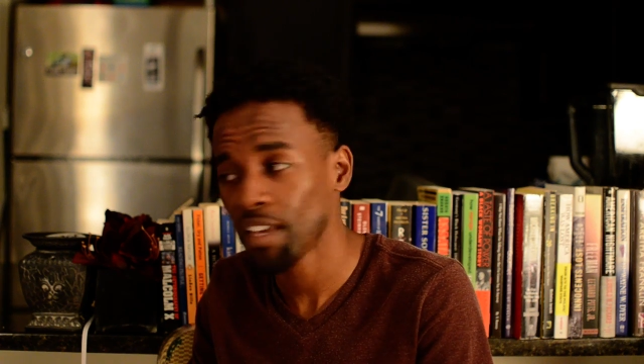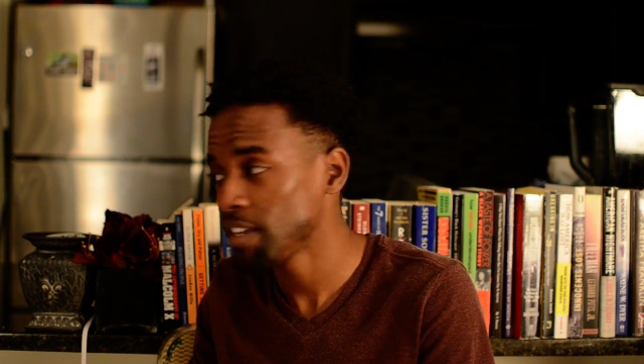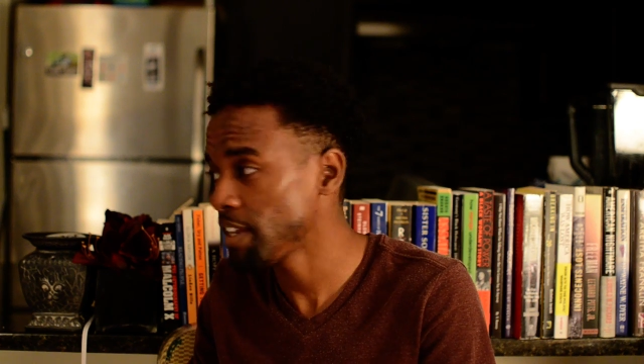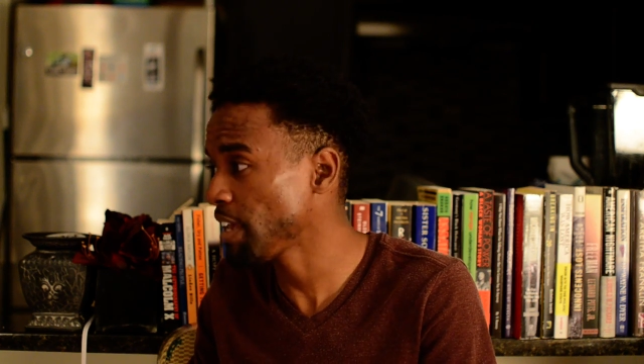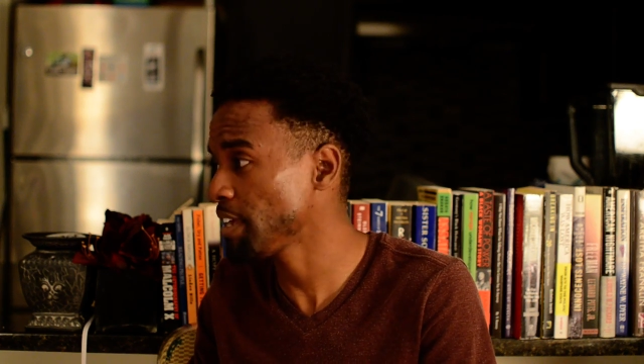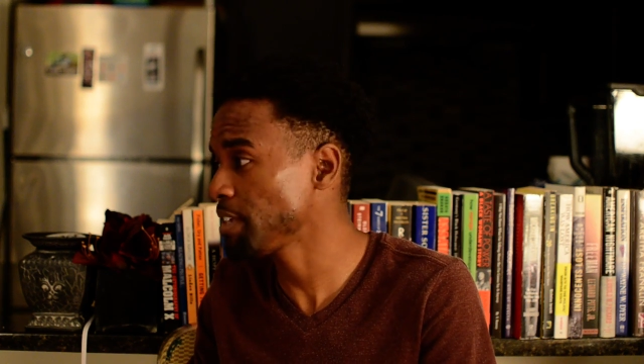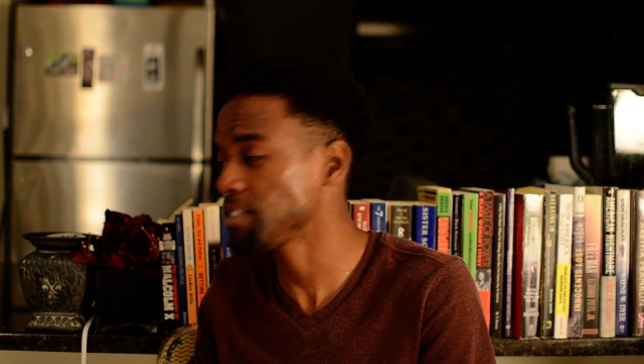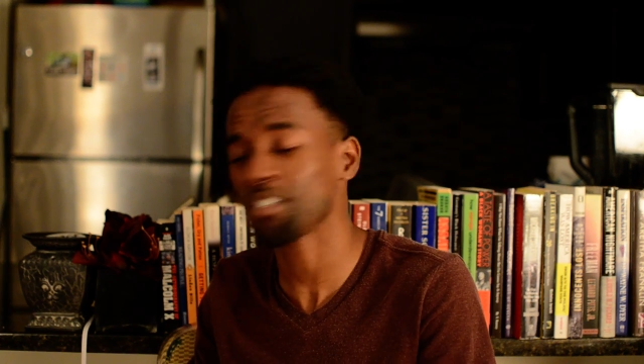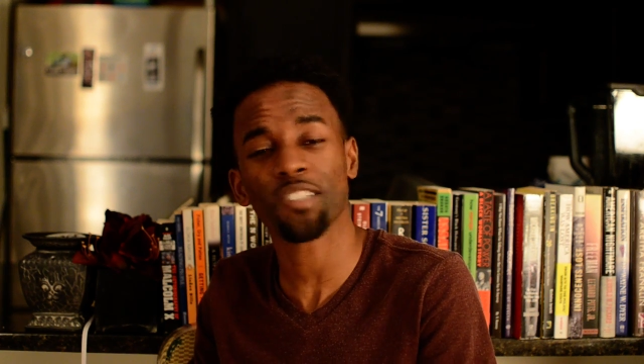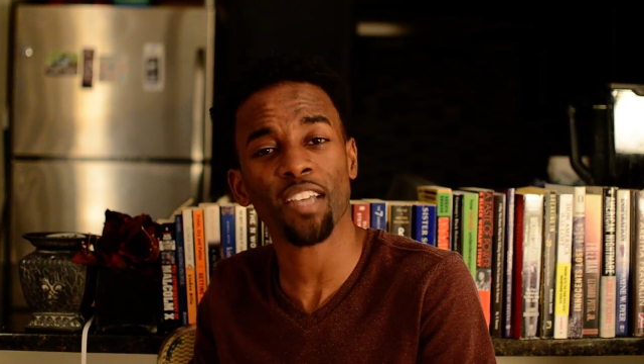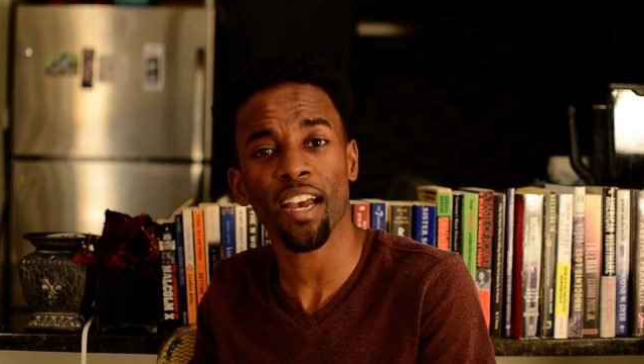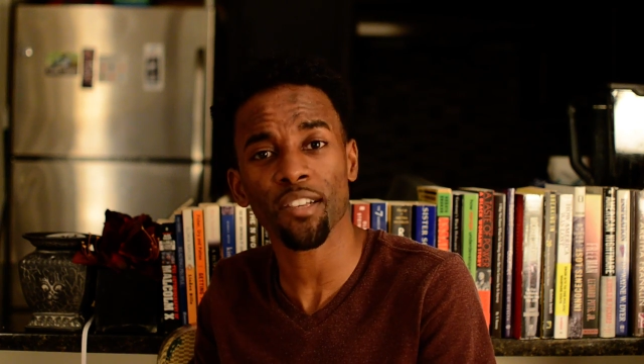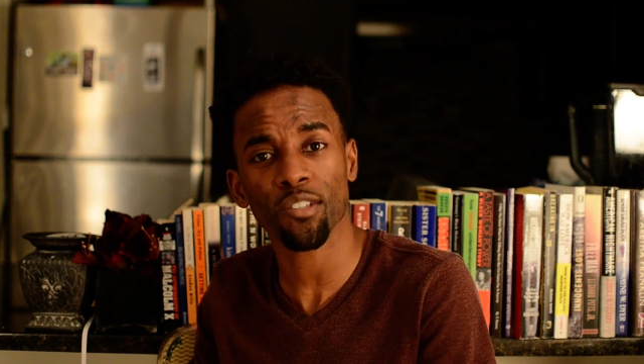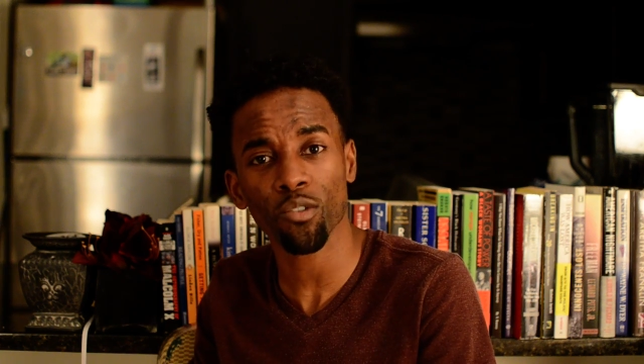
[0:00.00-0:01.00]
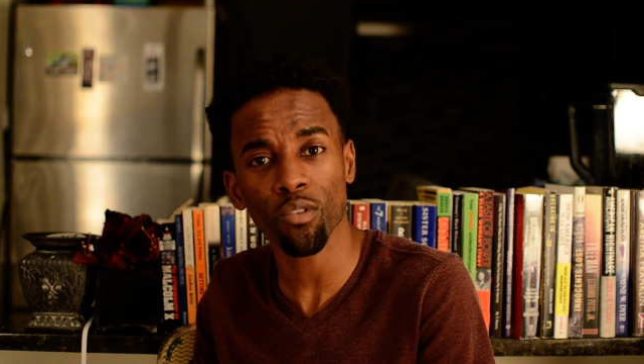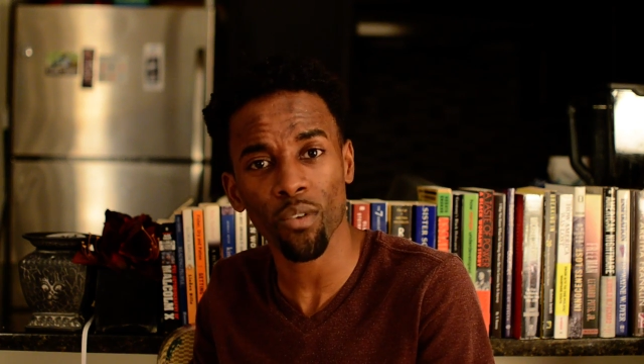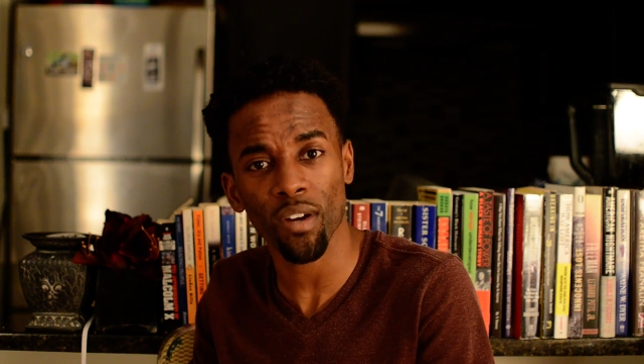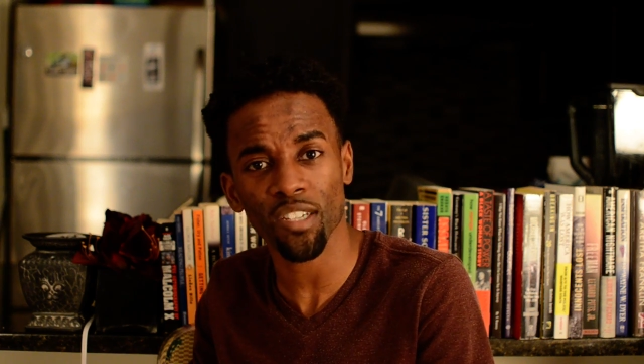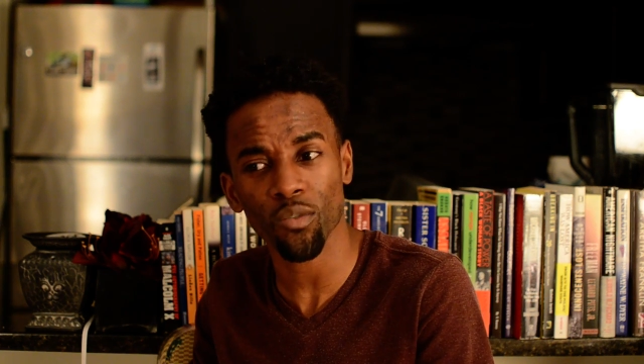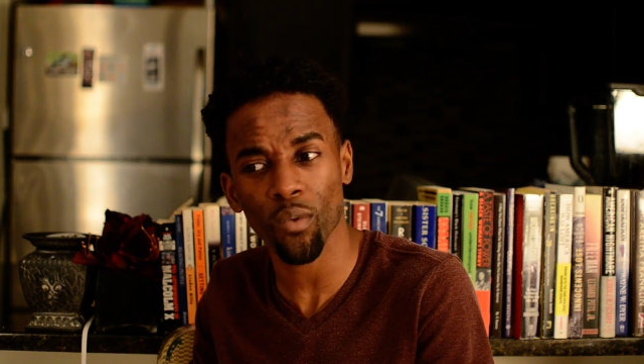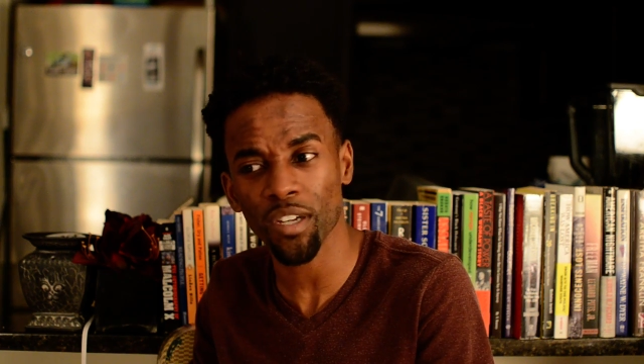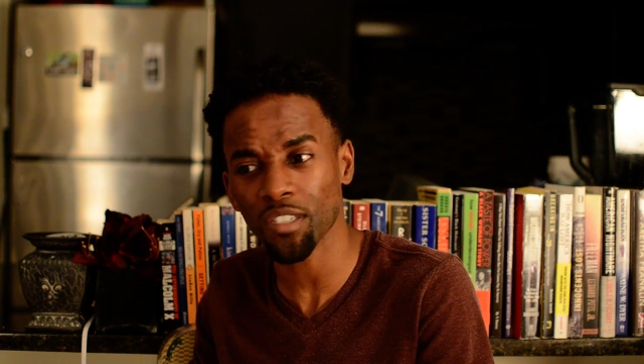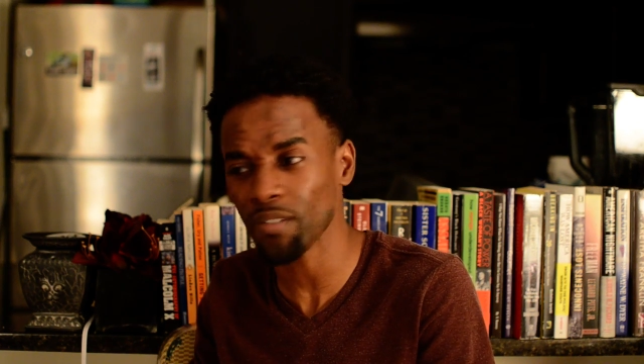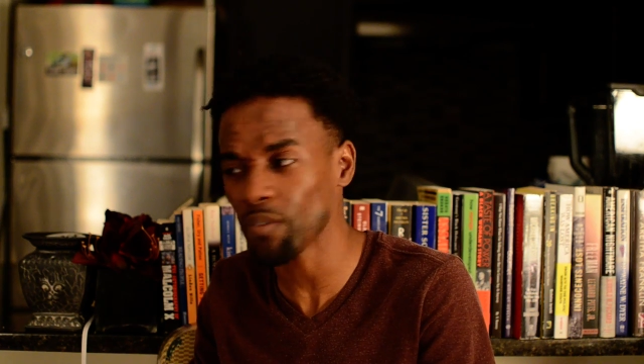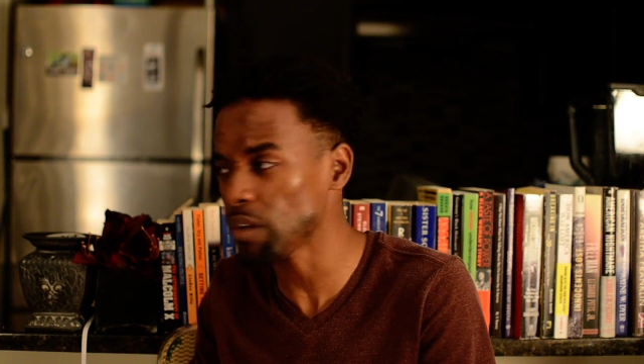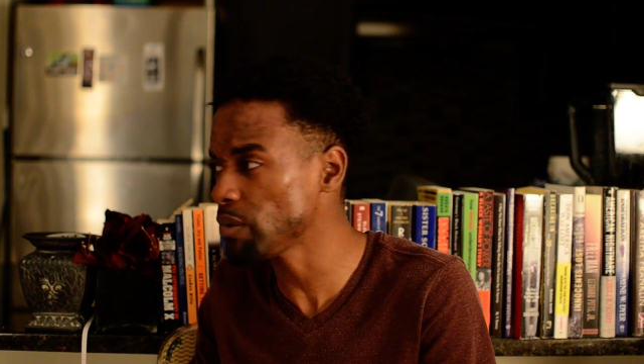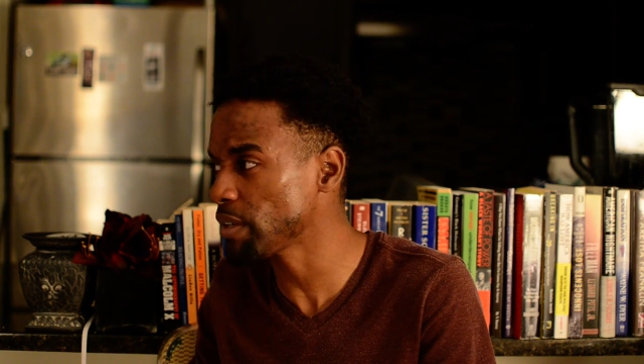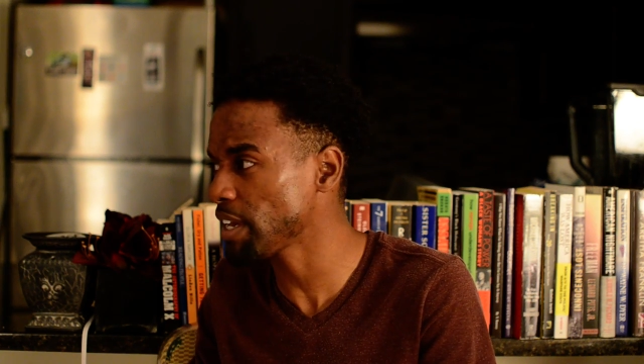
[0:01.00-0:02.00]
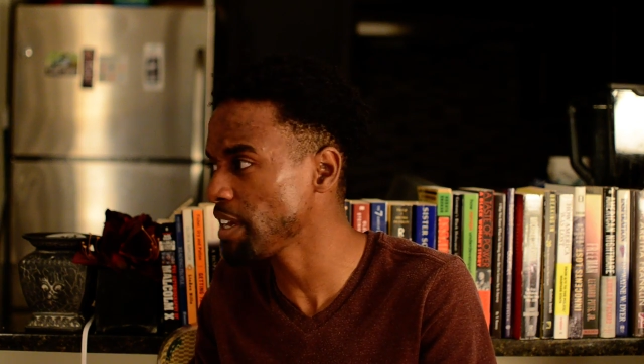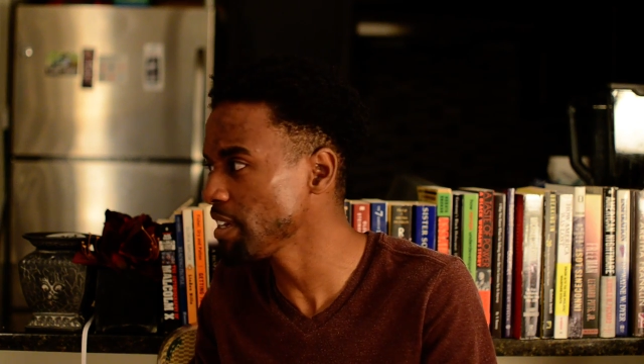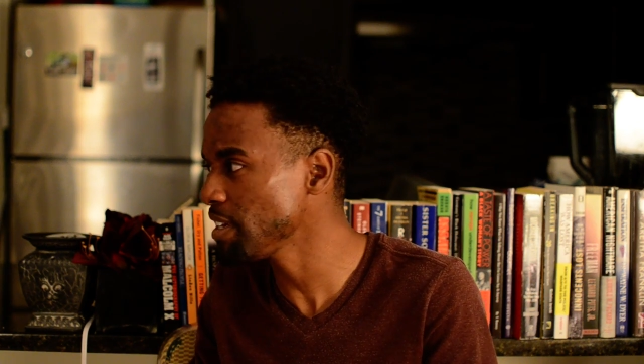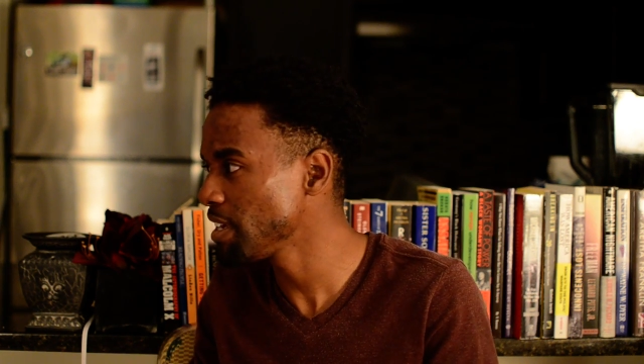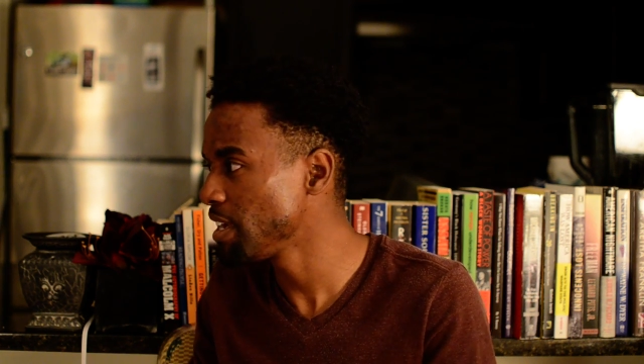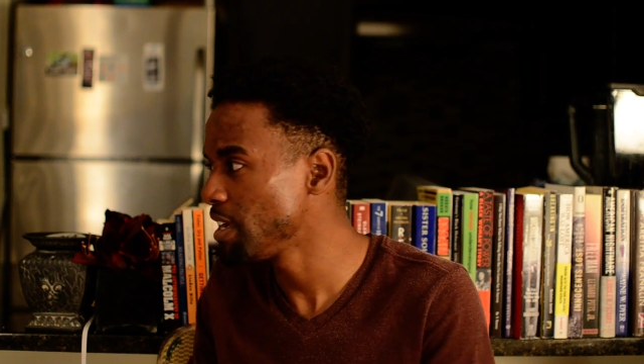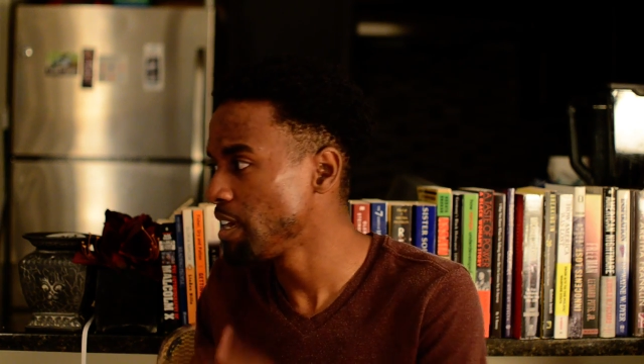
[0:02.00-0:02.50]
Dang, it's just a high school graduation, okay?